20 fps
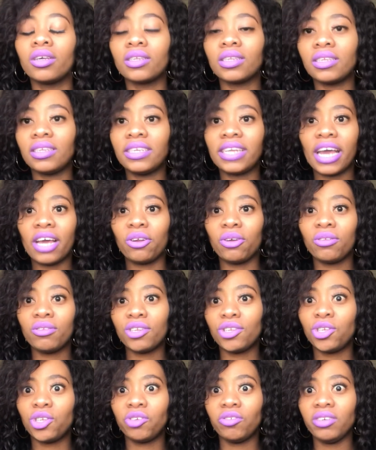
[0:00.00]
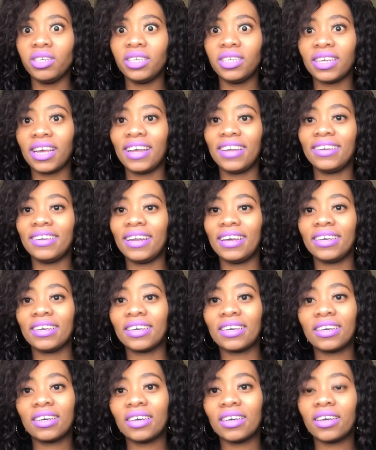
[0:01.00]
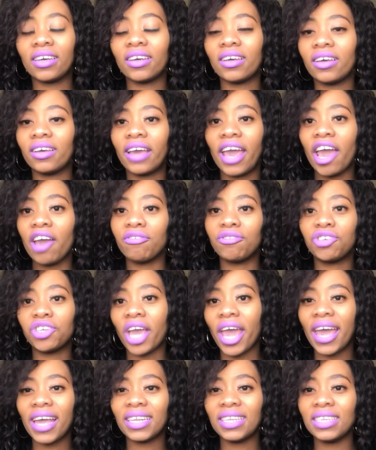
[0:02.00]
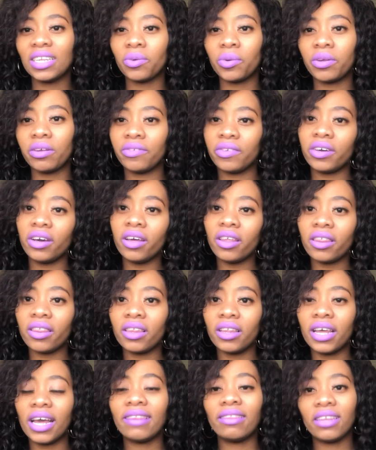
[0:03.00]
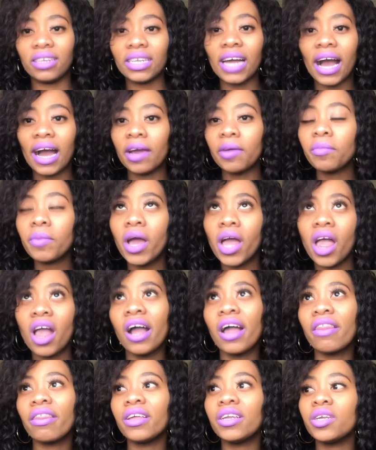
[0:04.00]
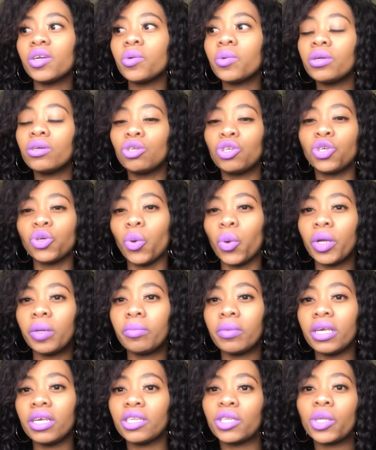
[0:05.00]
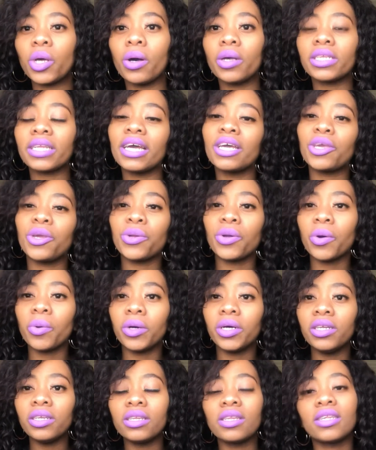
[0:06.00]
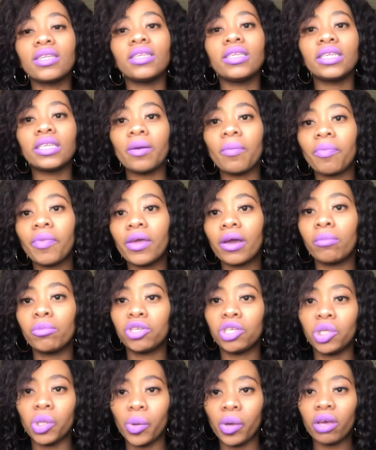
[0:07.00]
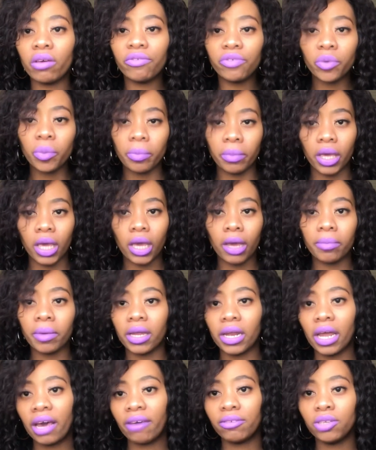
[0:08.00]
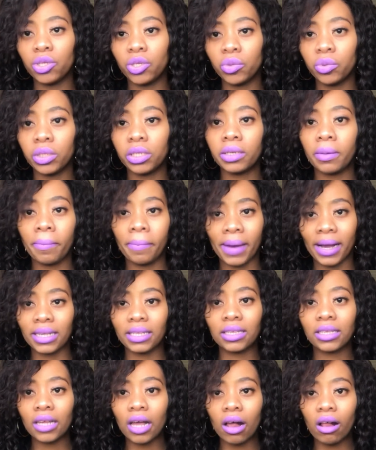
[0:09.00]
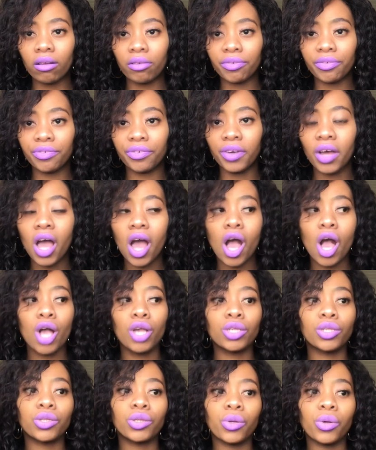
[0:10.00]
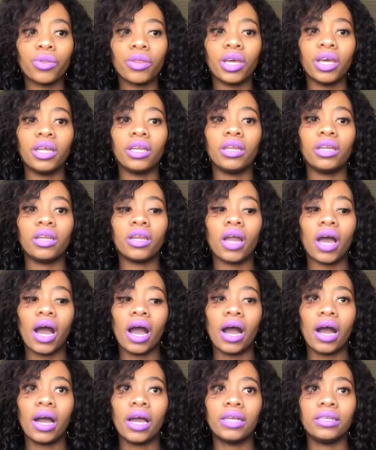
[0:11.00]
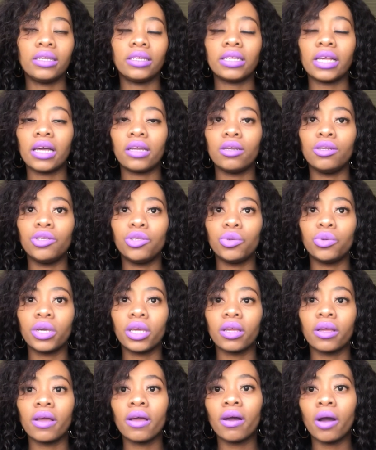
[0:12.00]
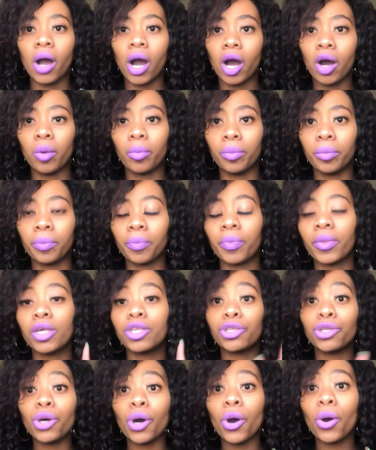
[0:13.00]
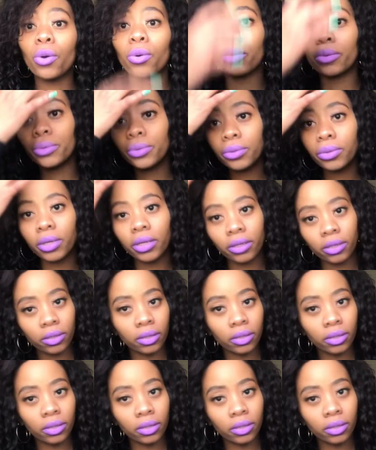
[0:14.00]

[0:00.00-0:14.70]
stand on the street and like have chats and whatever. At the time, they didn't want to join me, so I was like, you know what, this is something I'm doing for me, I'm gonna have to do it myself. So then I decided to so ooh,